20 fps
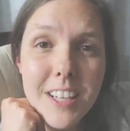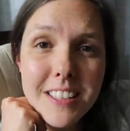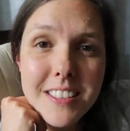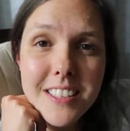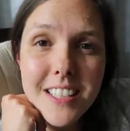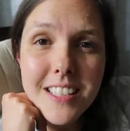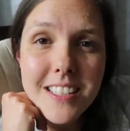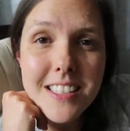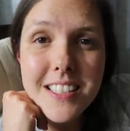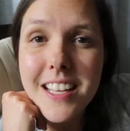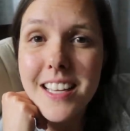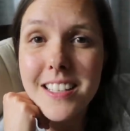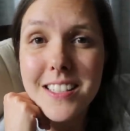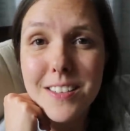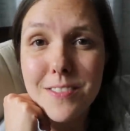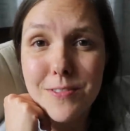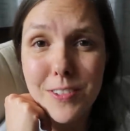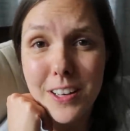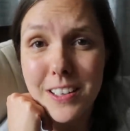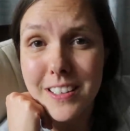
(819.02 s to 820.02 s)
Valentine's Day is
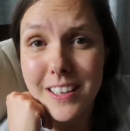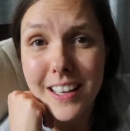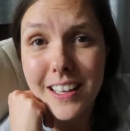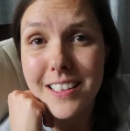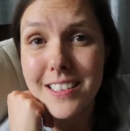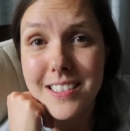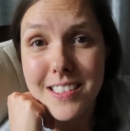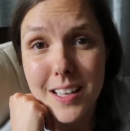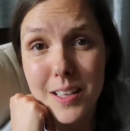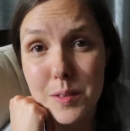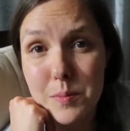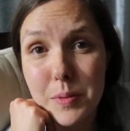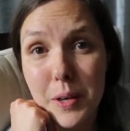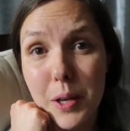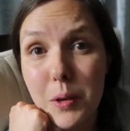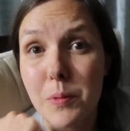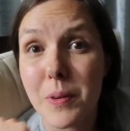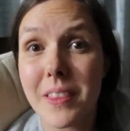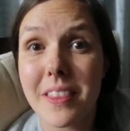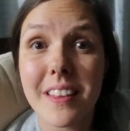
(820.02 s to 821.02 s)
a fun day to
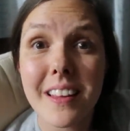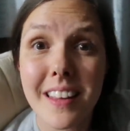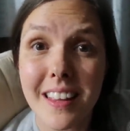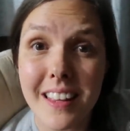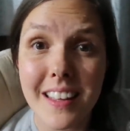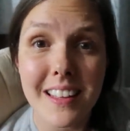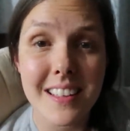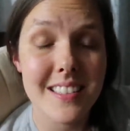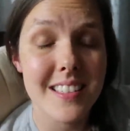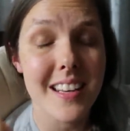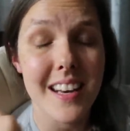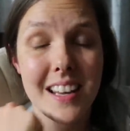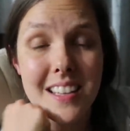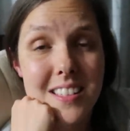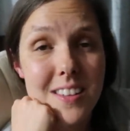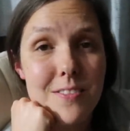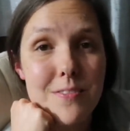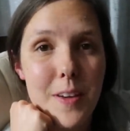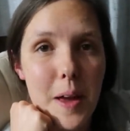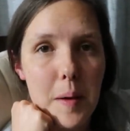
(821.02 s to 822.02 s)
celebrate with the kids and
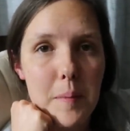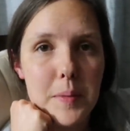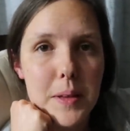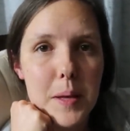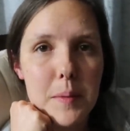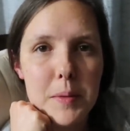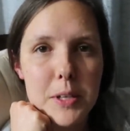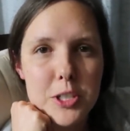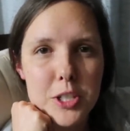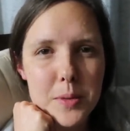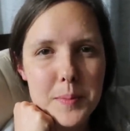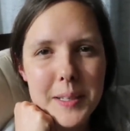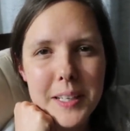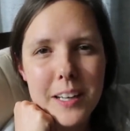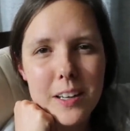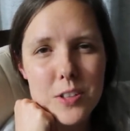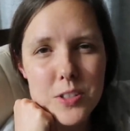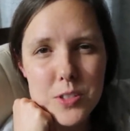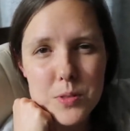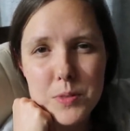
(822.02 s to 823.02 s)
as a family, but Jeremy and
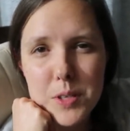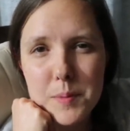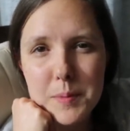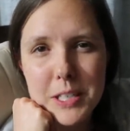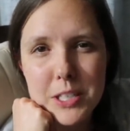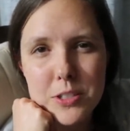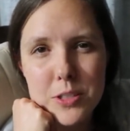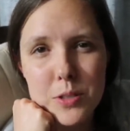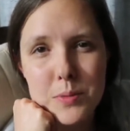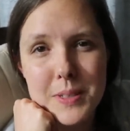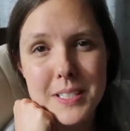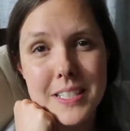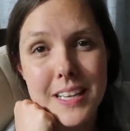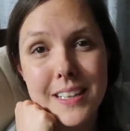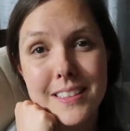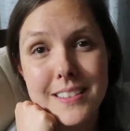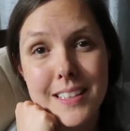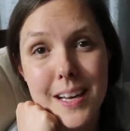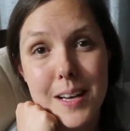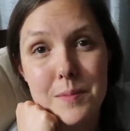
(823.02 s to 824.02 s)
I also want to make sure that we
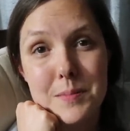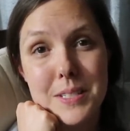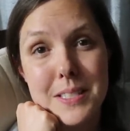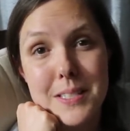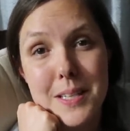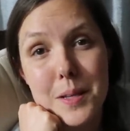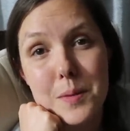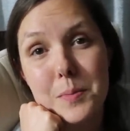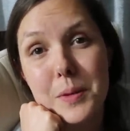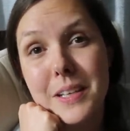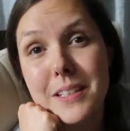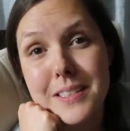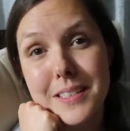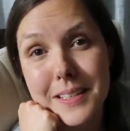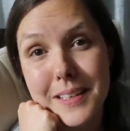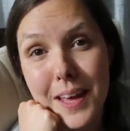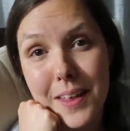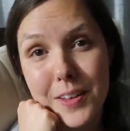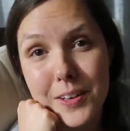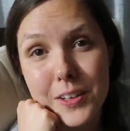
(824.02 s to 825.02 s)
take time to celebrate
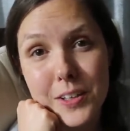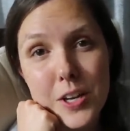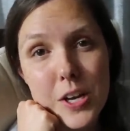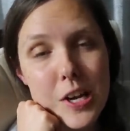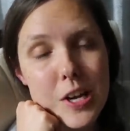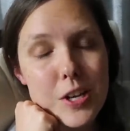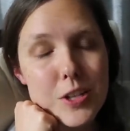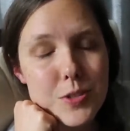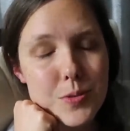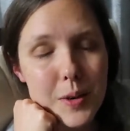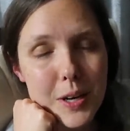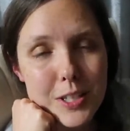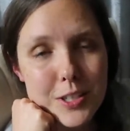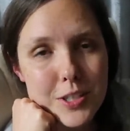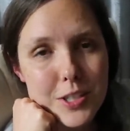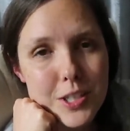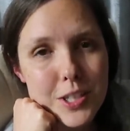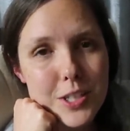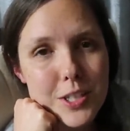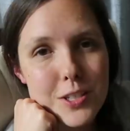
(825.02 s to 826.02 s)
together. So we're
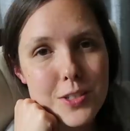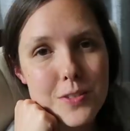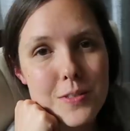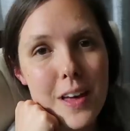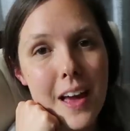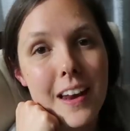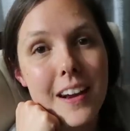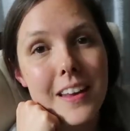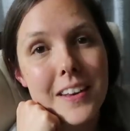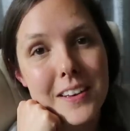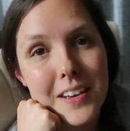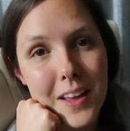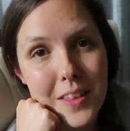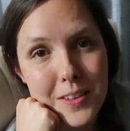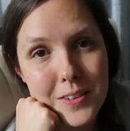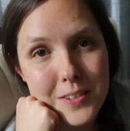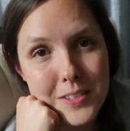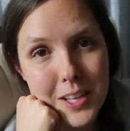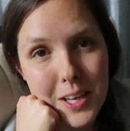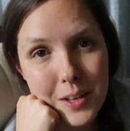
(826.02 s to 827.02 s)
actually going to do that
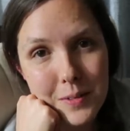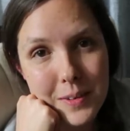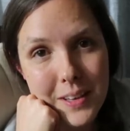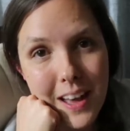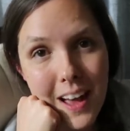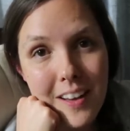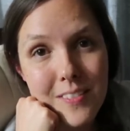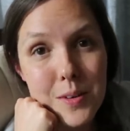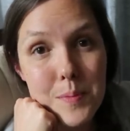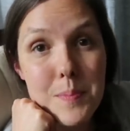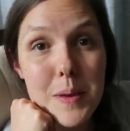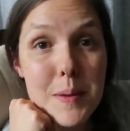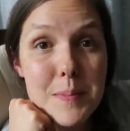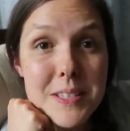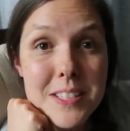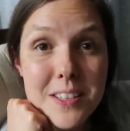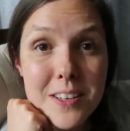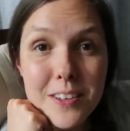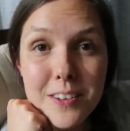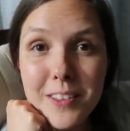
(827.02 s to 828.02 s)
another day. We have a
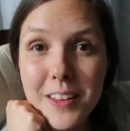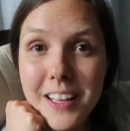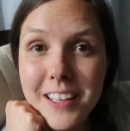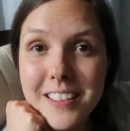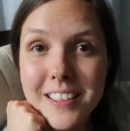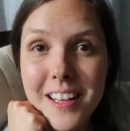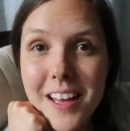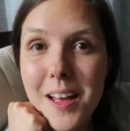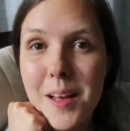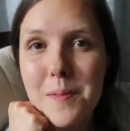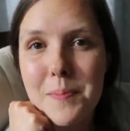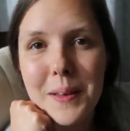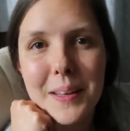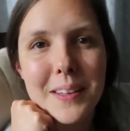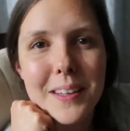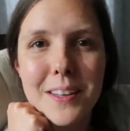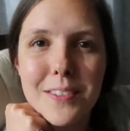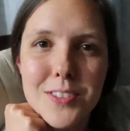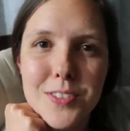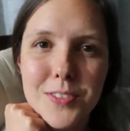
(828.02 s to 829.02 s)
babysitter lined up
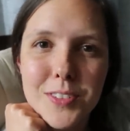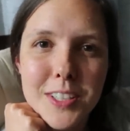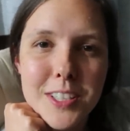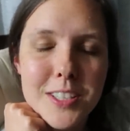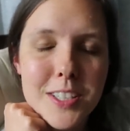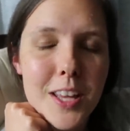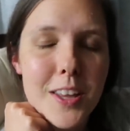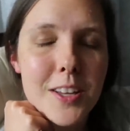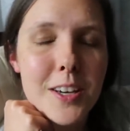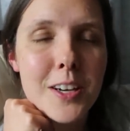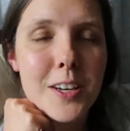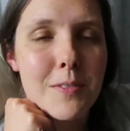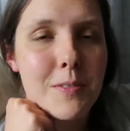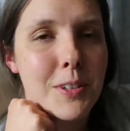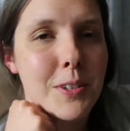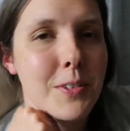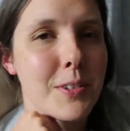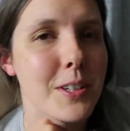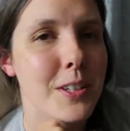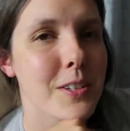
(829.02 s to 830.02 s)
and gifts for each other, and
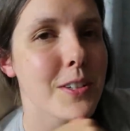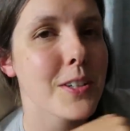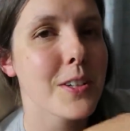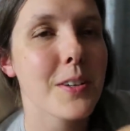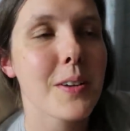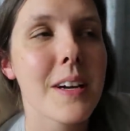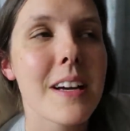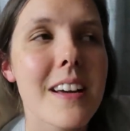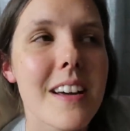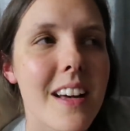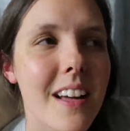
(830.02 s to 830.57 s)
we're going to do